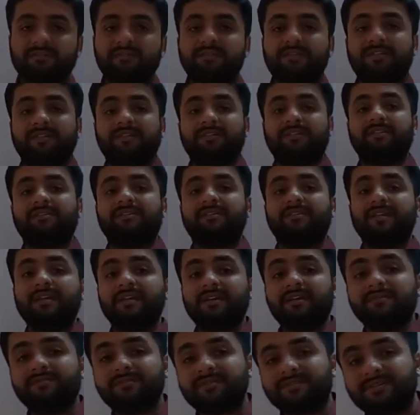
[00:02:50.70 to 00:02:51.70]
the
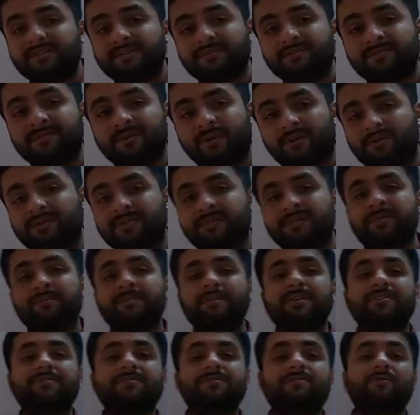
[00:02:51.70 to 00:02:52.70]
thing which is not
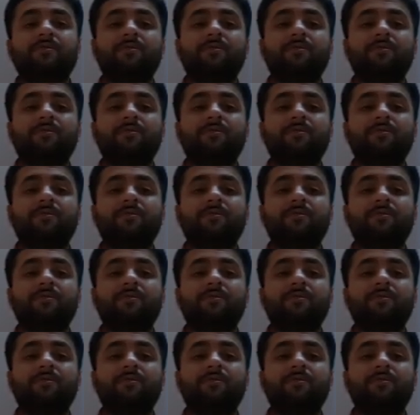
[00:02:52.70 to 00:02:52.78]
same is